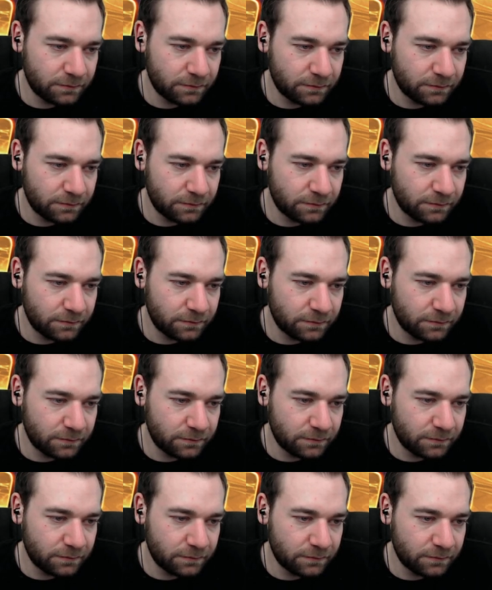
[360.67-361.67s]

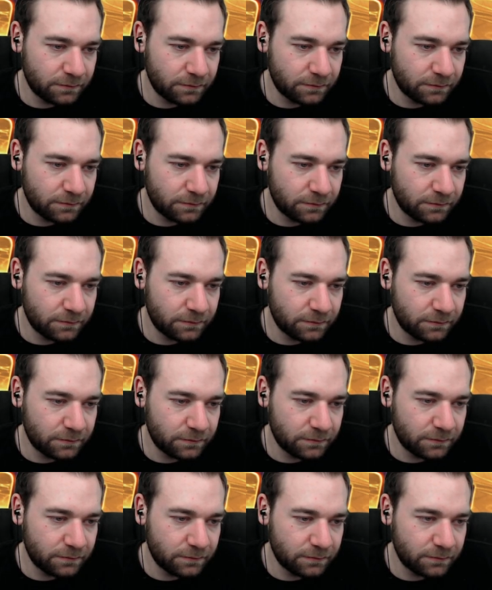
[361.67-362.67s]

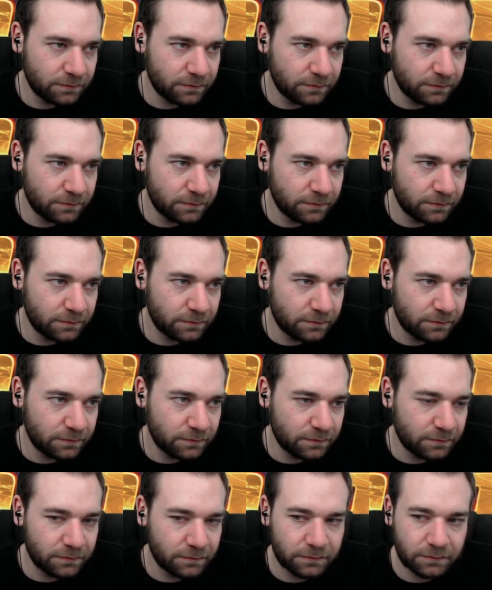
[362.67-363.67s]

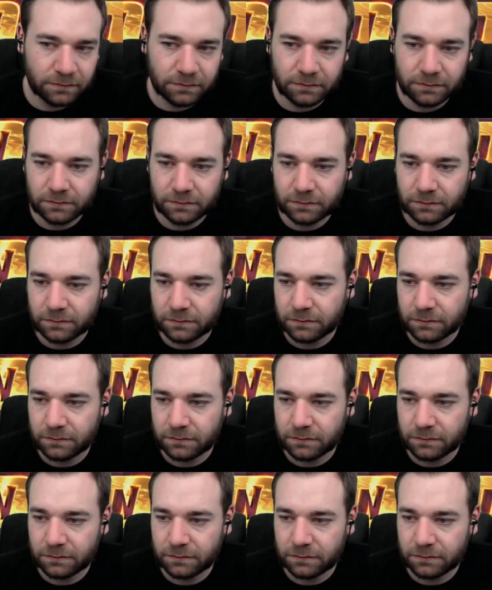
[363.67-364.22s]
This person isn't speaking.